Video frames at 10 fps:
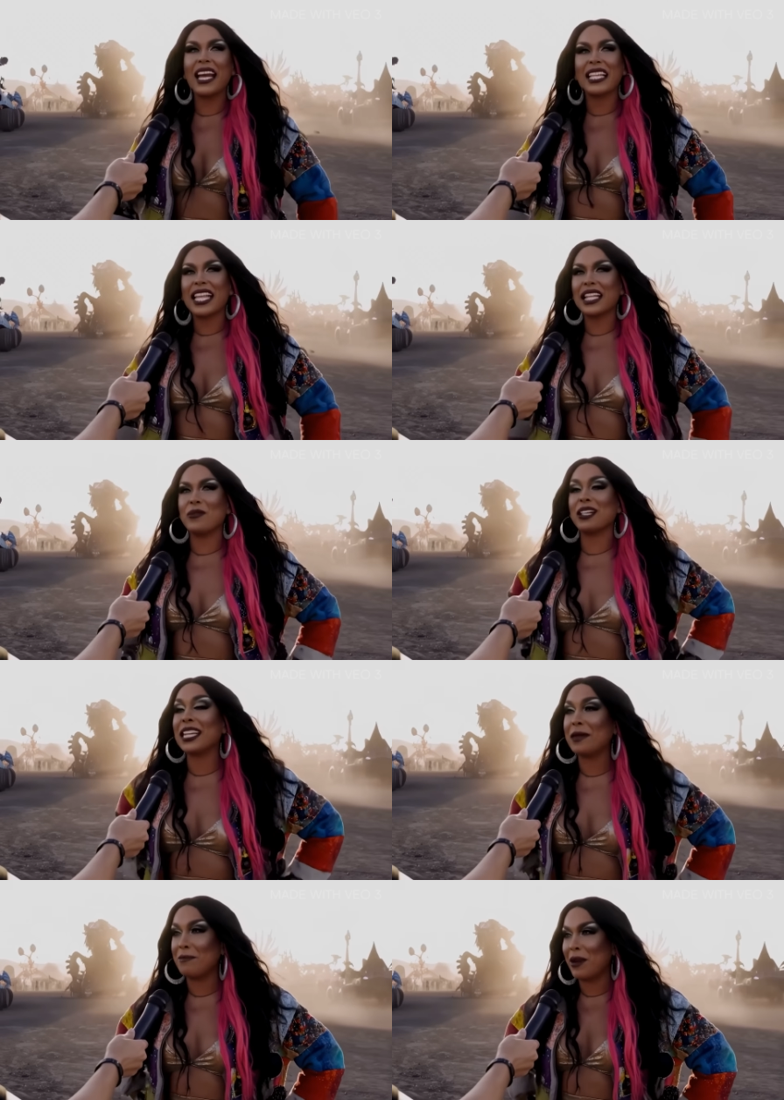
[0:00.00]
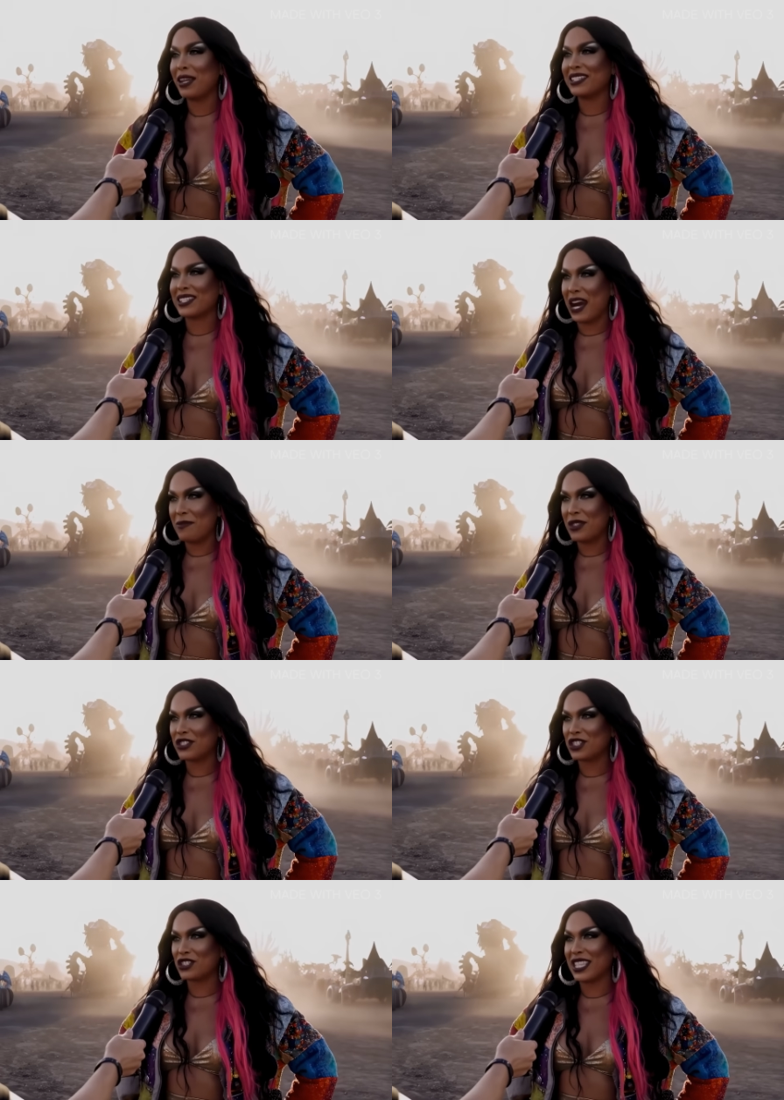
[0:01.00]
A lady with a clipboard stopped me in
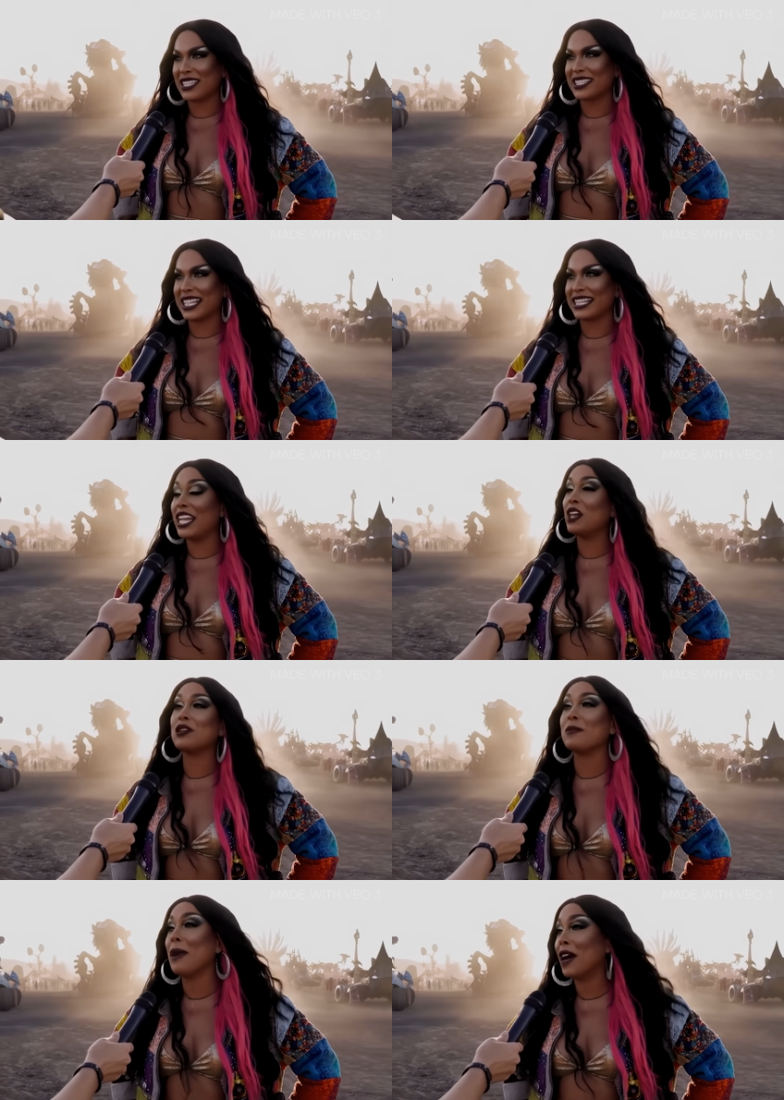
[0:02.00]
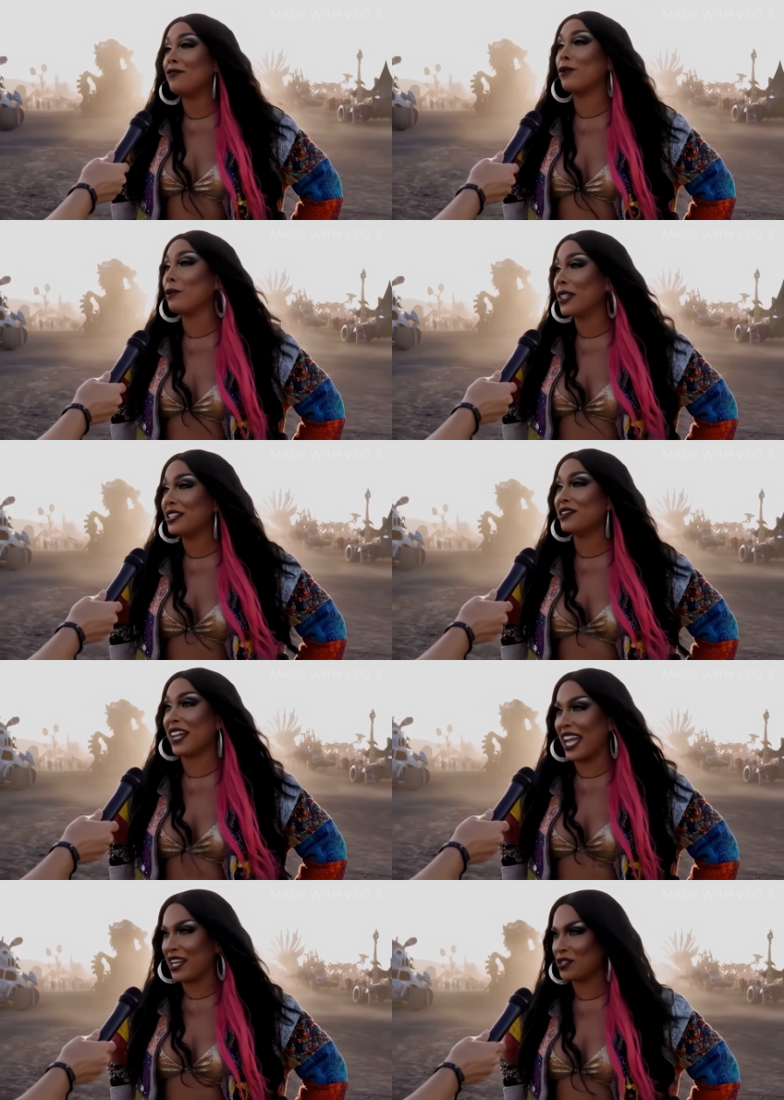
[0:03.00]
the street and said, Can you spare a few minutes for
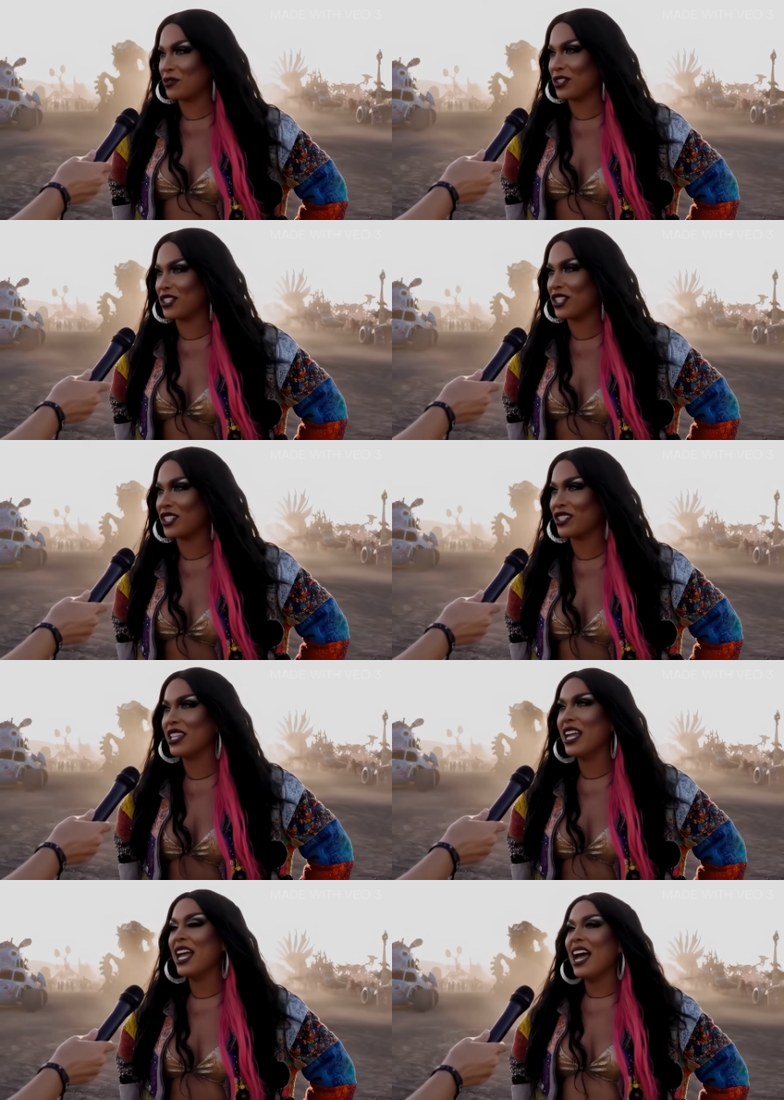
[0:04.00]
cancer research?